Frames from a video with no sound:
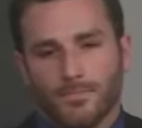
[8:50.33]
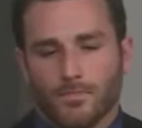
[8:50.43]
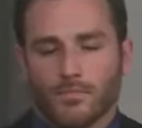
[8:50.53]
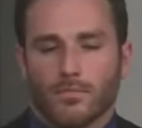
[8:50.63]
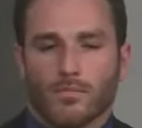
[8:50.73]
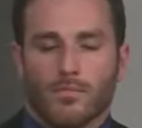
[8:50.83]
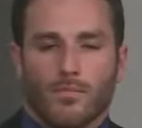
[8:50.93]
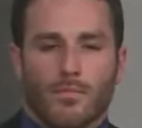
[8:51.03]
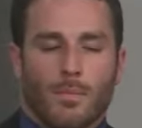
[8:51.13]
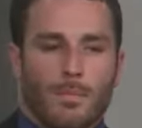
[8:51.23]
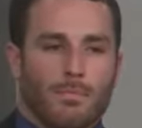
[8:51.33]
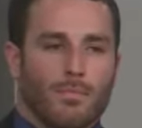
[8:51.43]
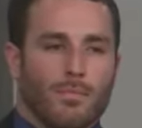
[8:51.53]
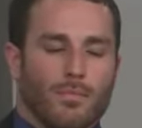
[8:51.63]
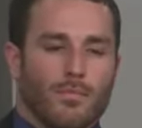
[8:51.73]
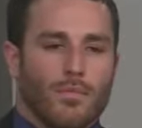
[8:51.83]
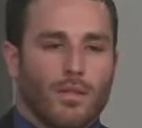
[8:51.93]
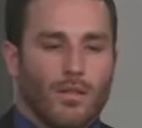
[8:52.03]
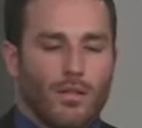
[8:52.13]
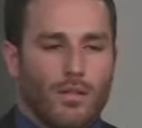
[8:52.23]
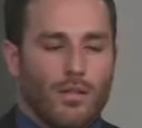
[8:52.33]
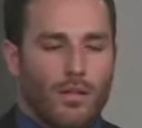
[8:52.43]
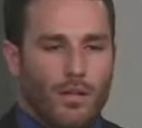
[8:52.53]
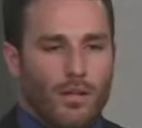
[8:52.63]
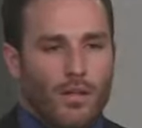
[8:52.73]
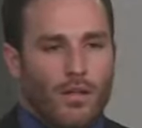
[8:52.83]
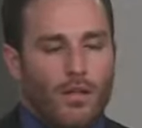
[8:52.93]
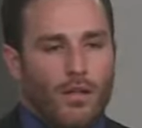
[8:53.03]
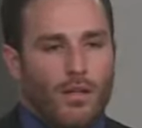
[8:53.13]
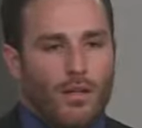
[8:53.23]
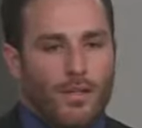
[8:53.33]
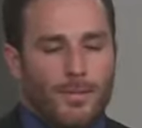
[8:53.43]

Nobody speaks.